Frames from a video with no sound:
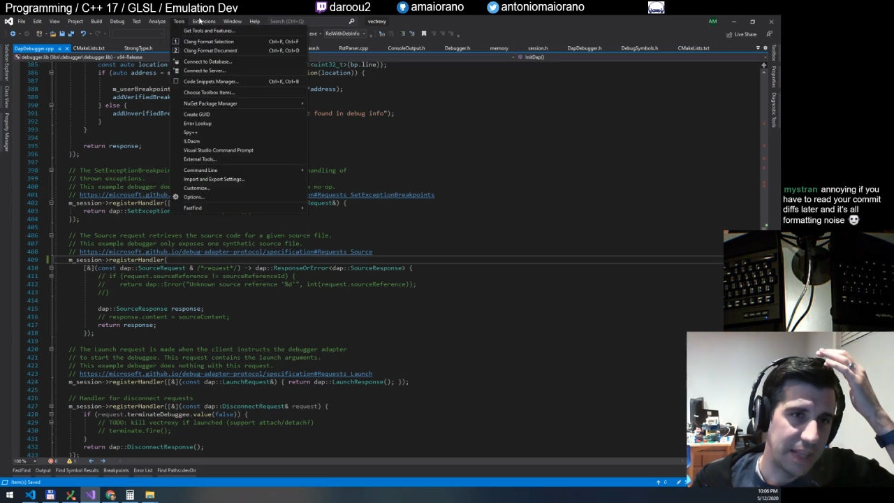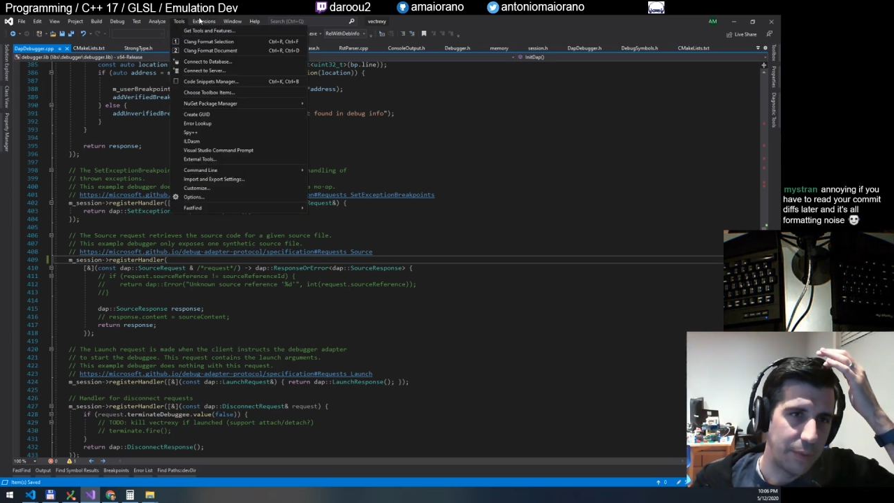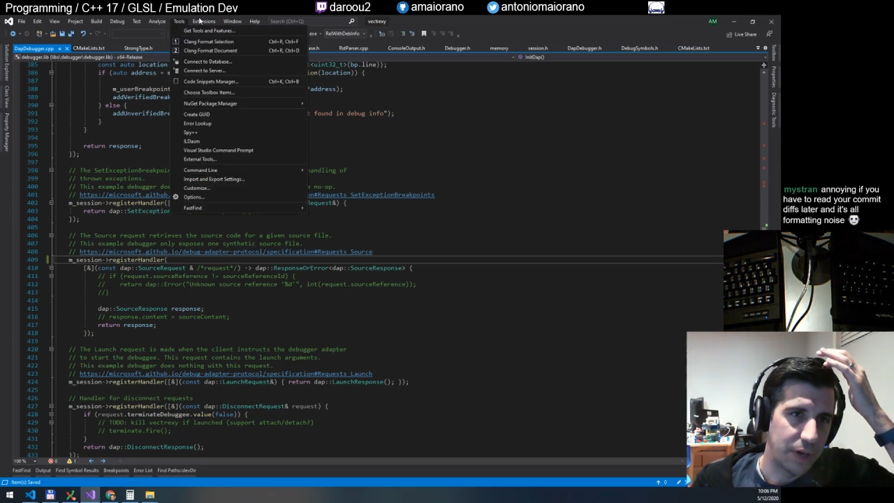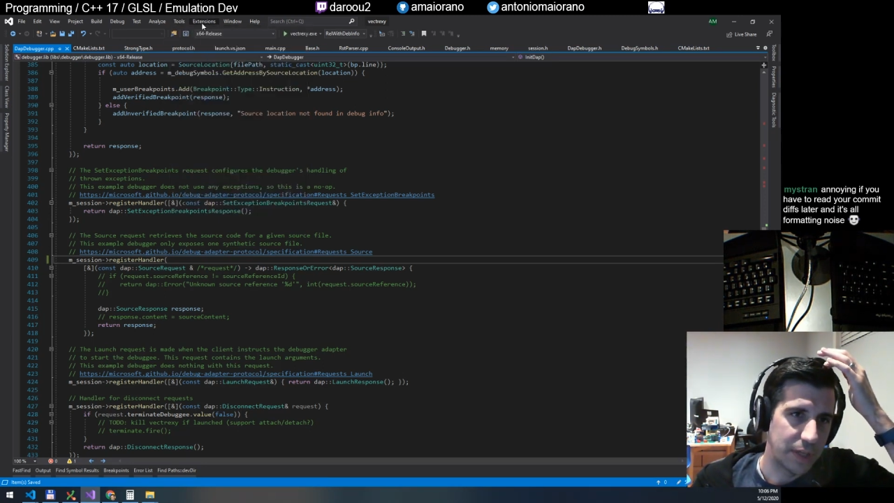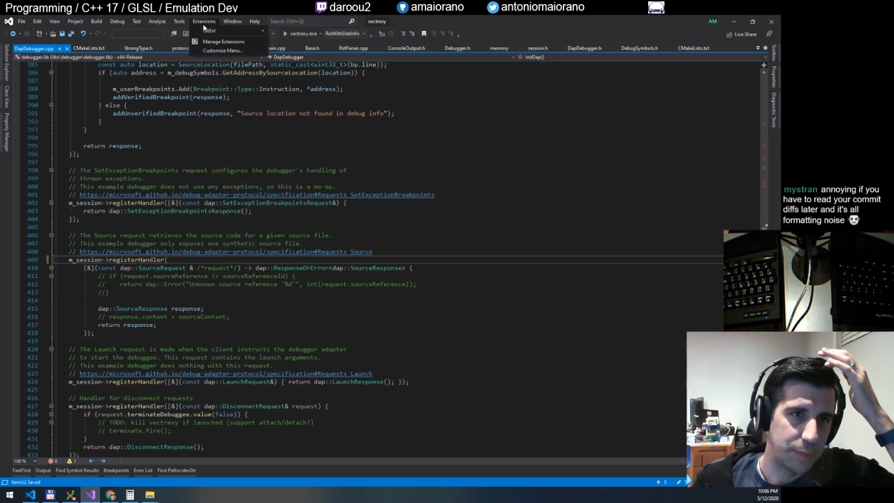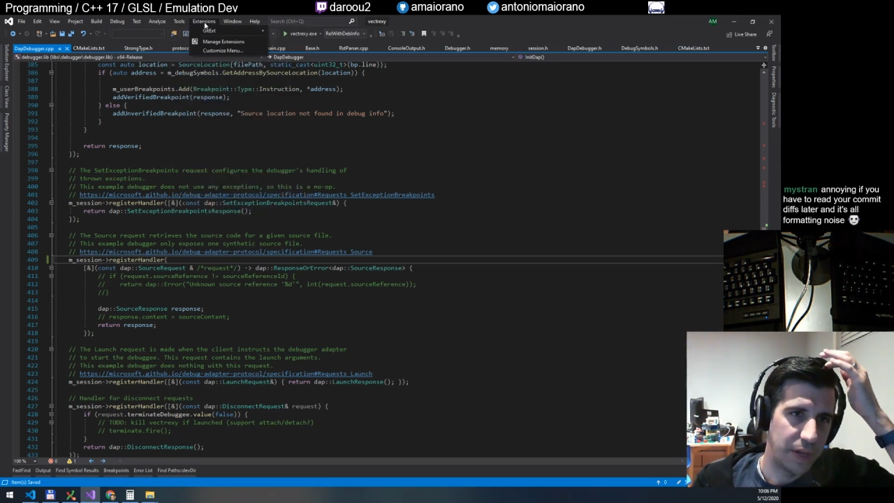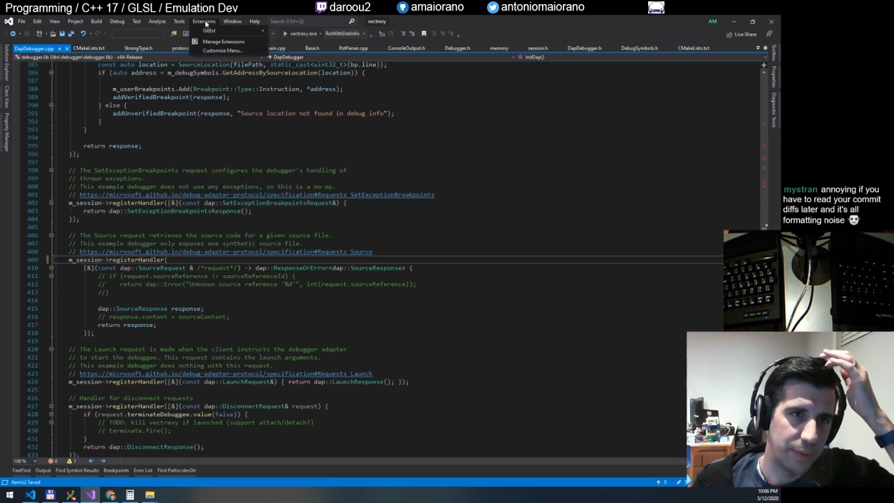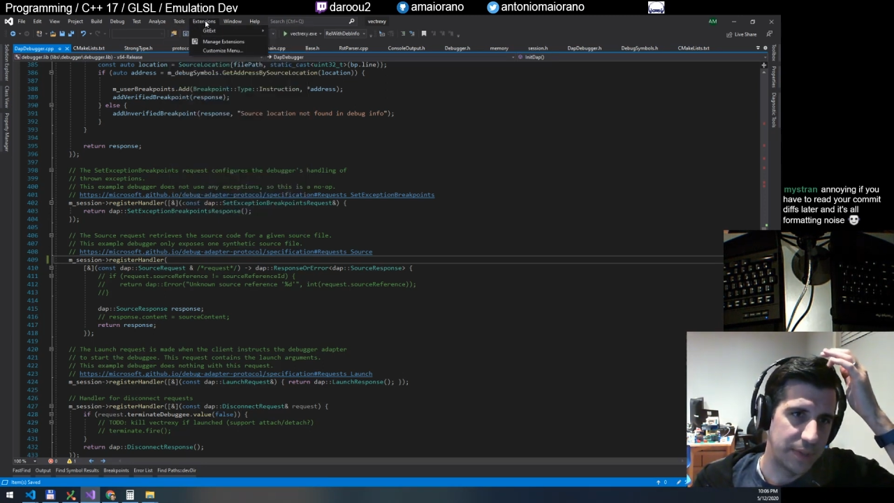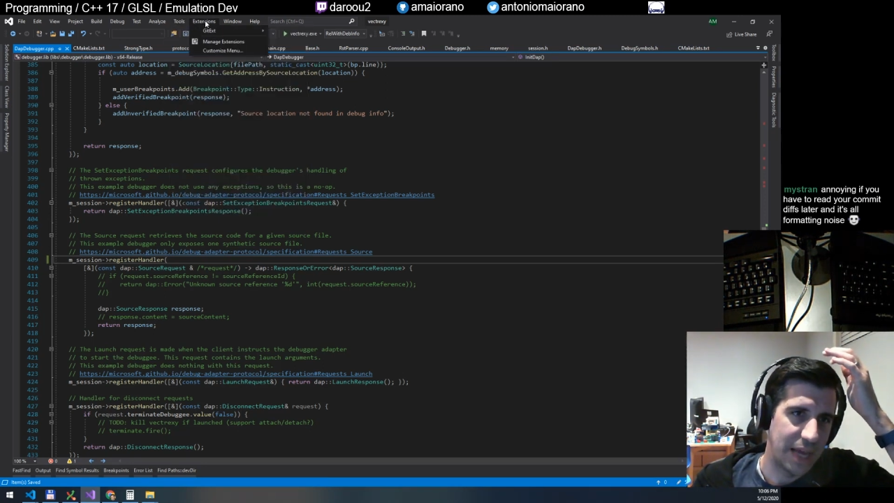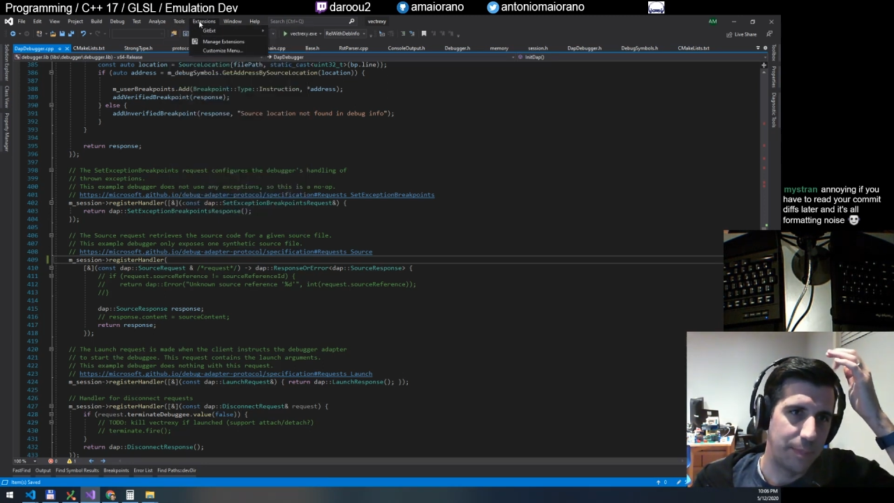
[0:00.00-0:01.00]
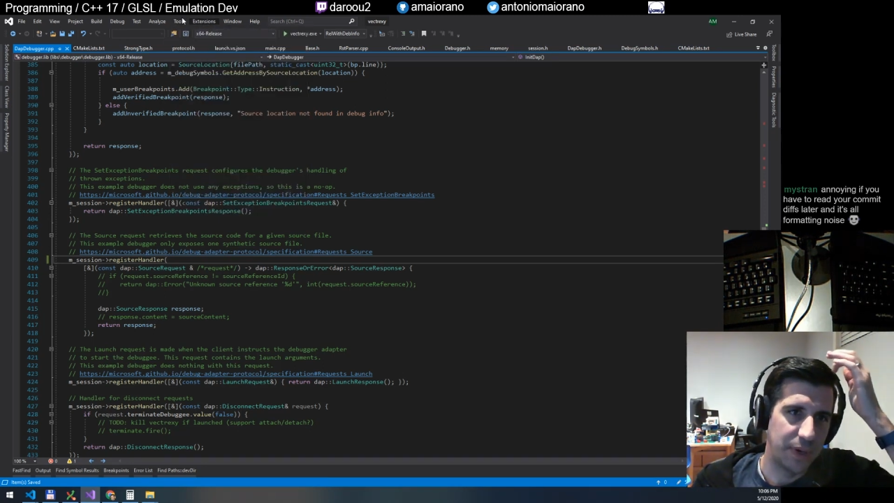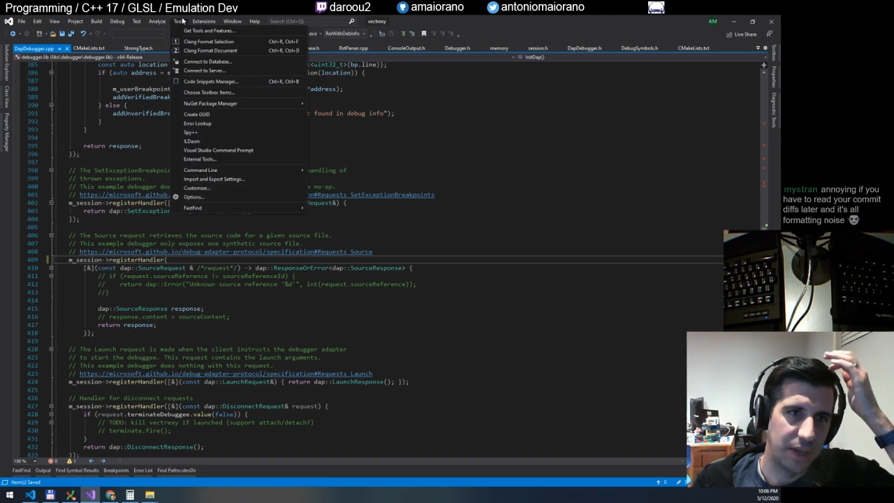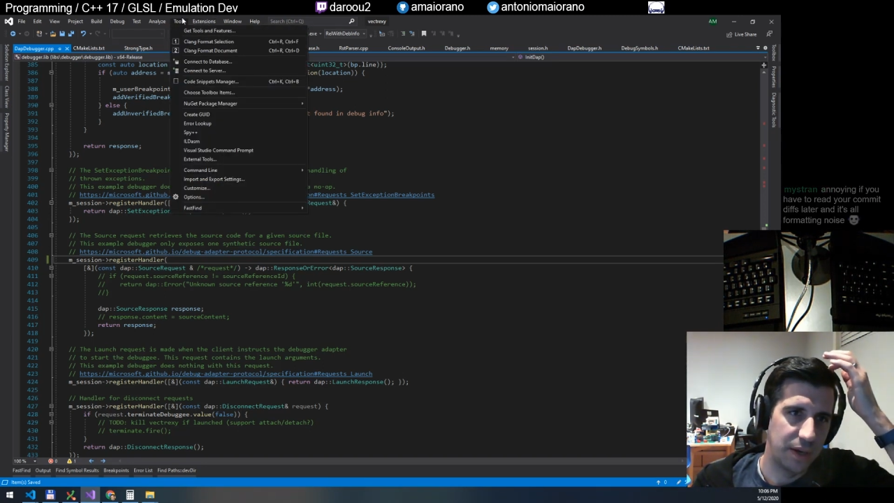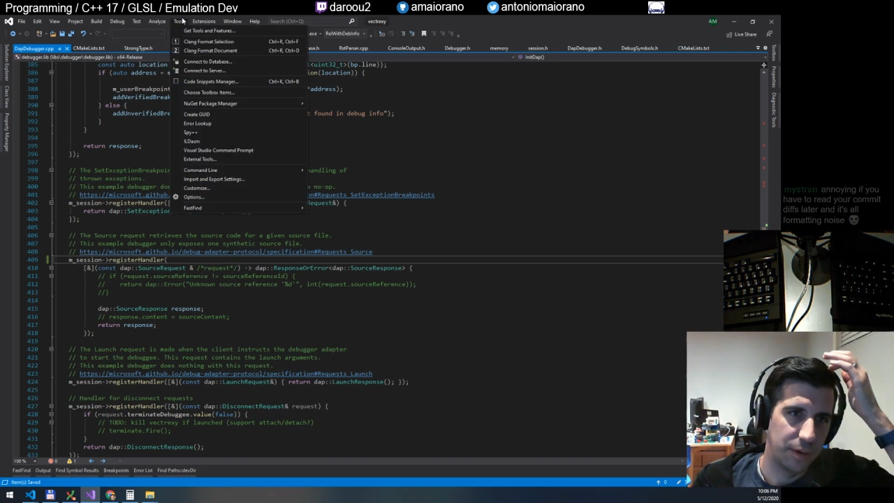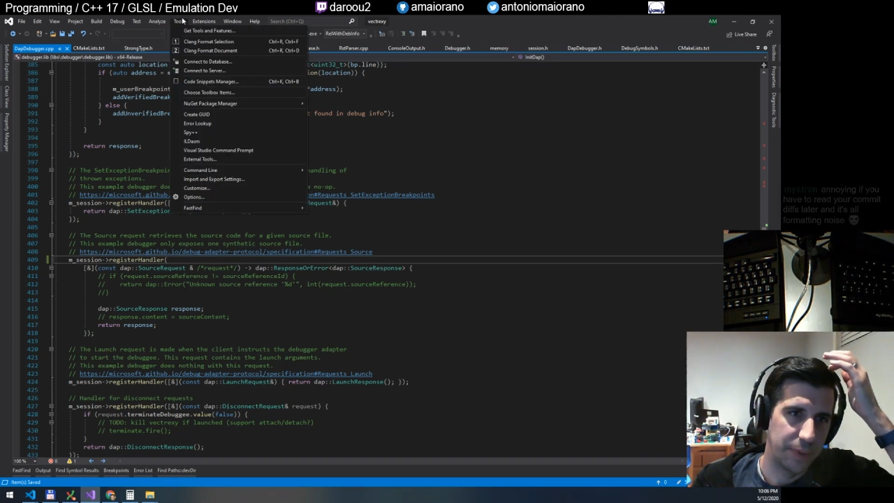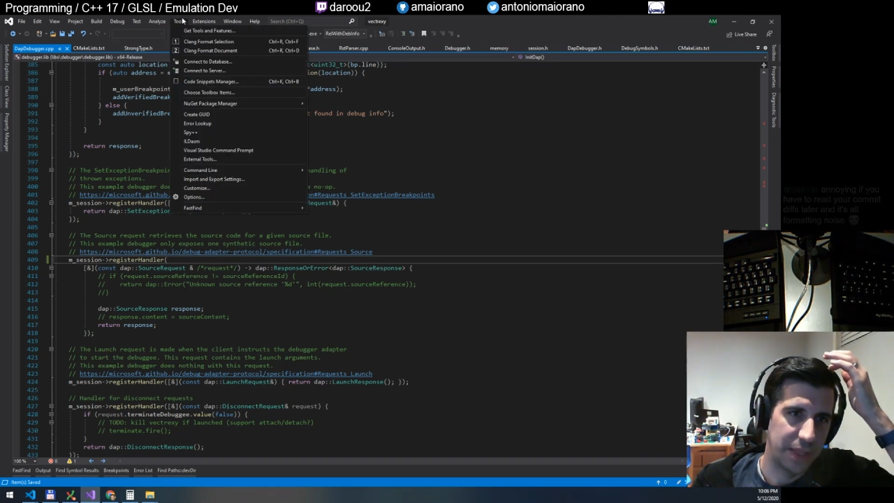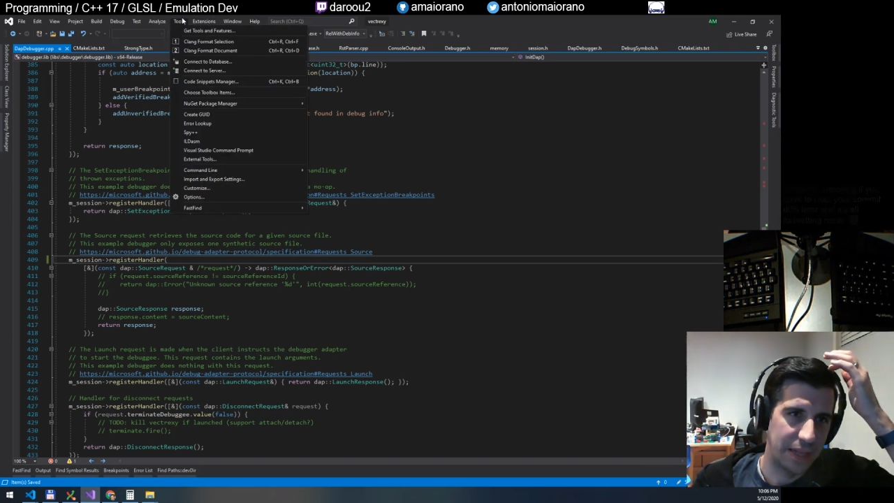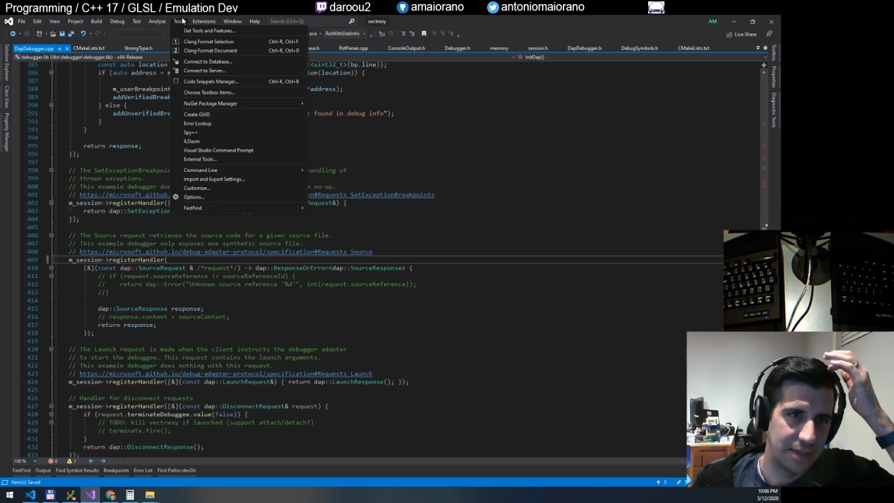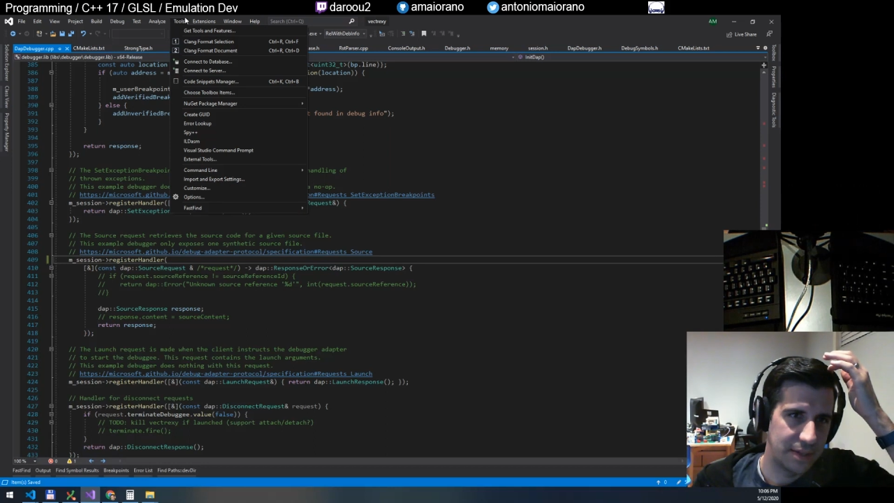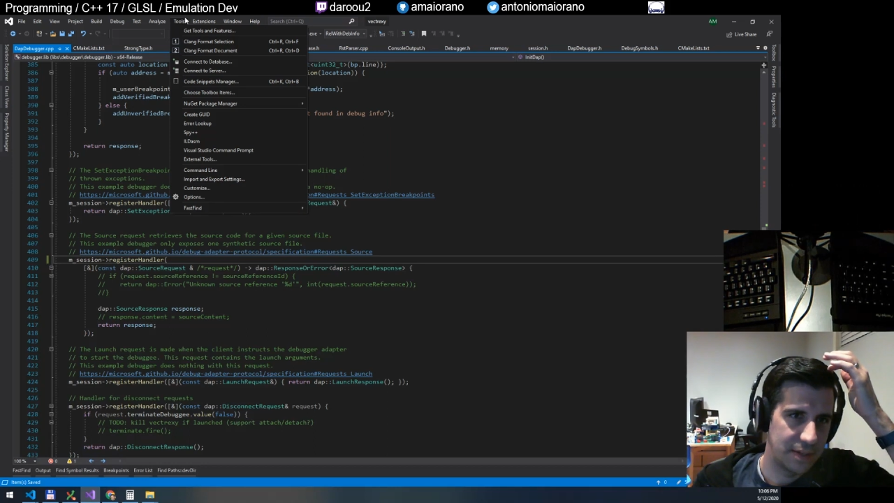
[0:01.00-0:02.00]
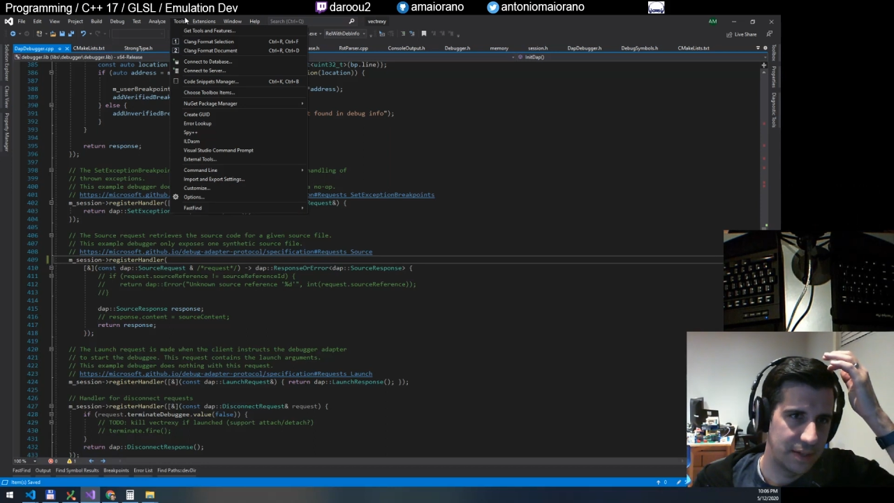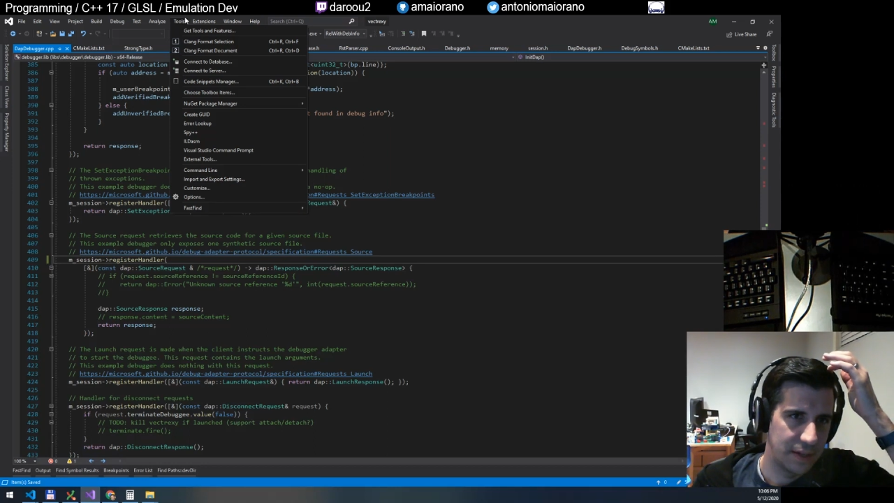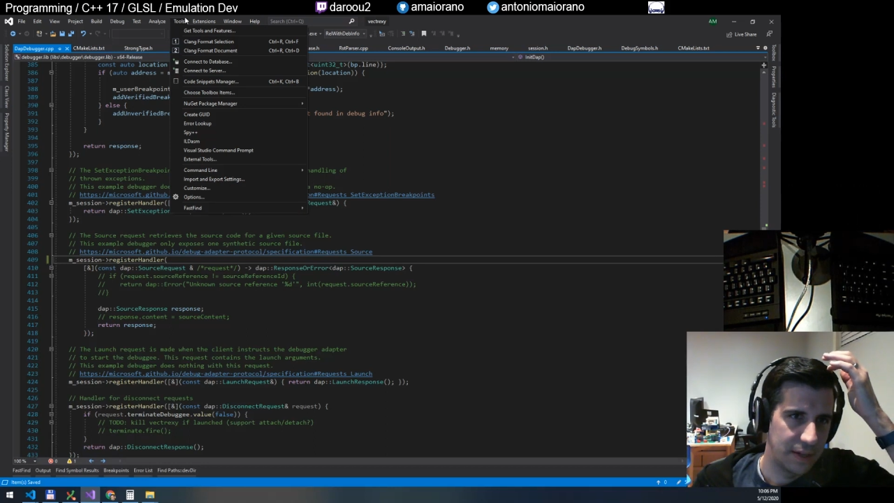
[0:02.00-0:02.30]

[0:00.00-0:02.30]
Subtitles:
that would explain what's happening here. But that's,